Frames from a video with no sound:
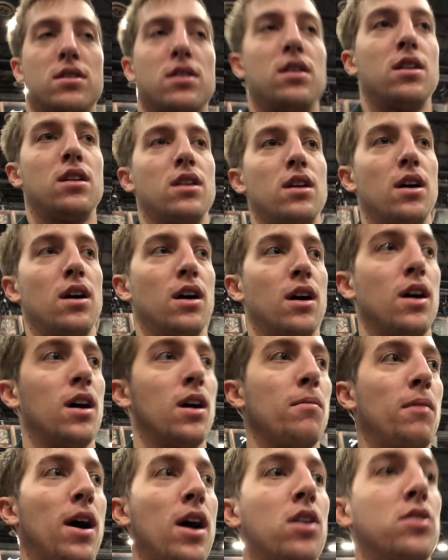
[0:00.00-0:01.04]
And
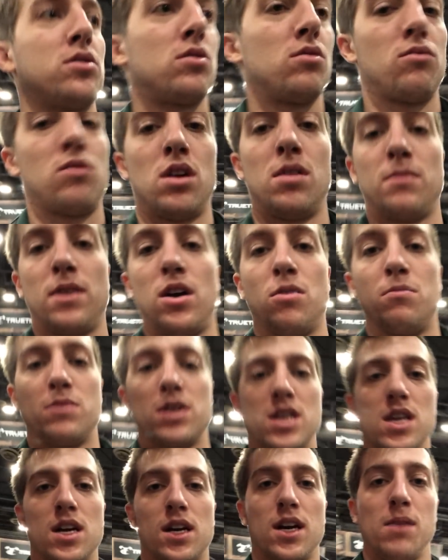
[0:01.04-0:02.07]
I also run my own
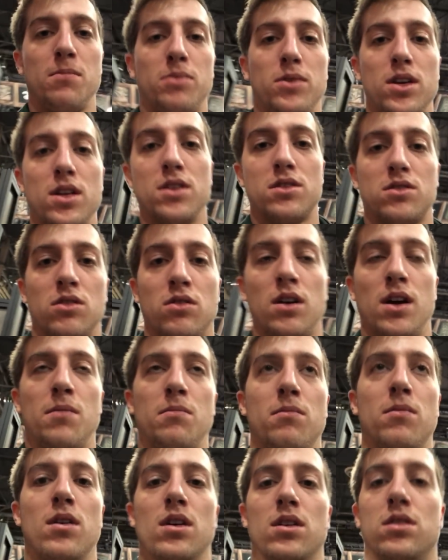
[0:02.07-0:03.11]
media company, so
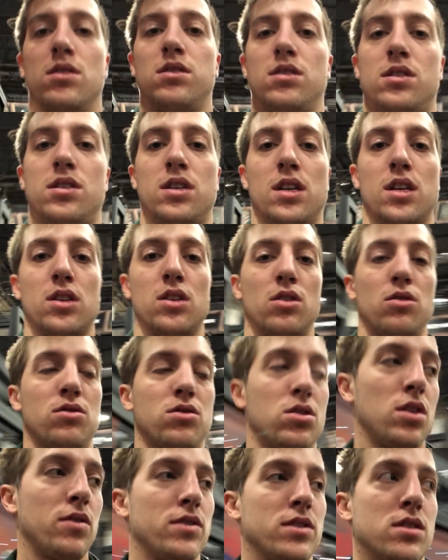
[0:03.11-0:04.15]
I'm soliciting those
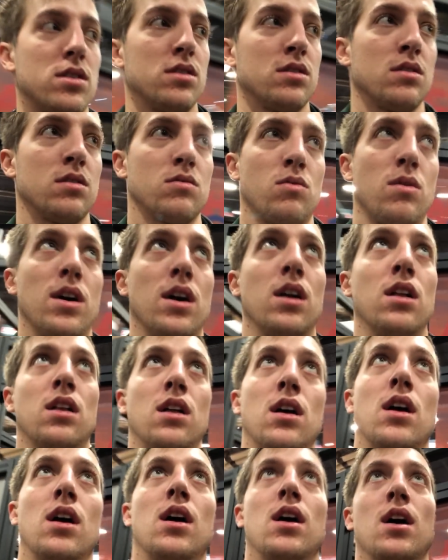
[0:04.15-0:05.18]
services as well.
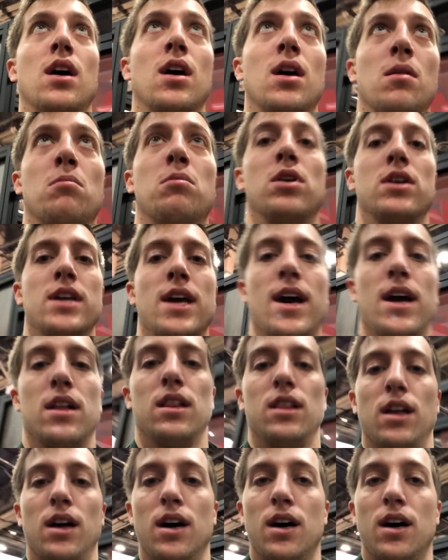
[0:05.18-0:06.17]
But yeah,